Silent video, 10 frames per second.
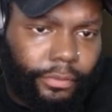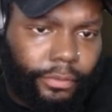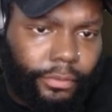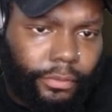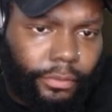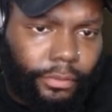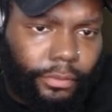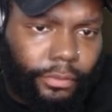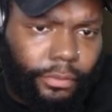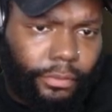
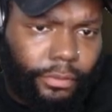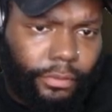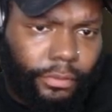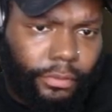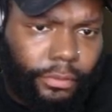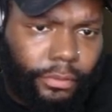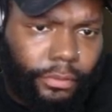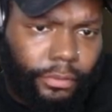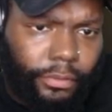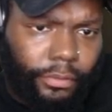
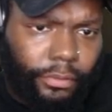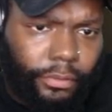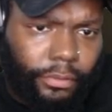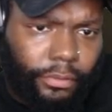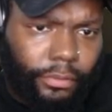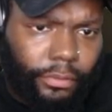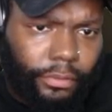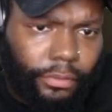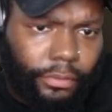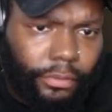
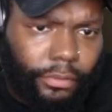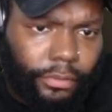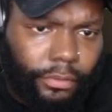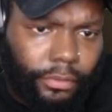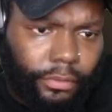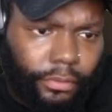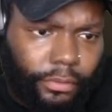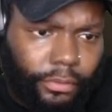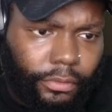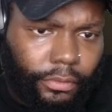
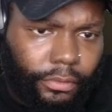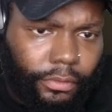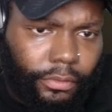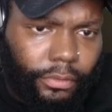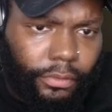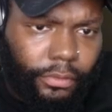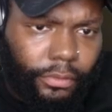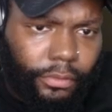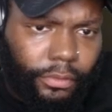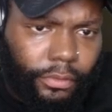
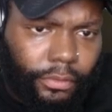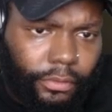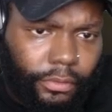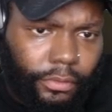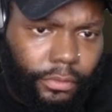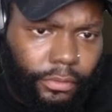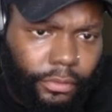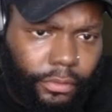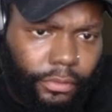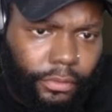
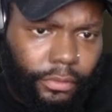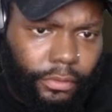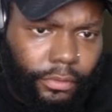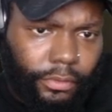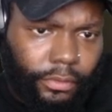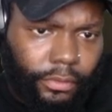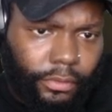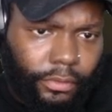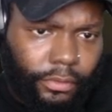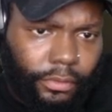
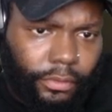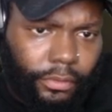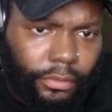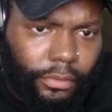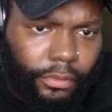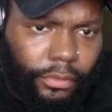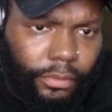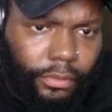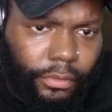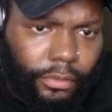(silent)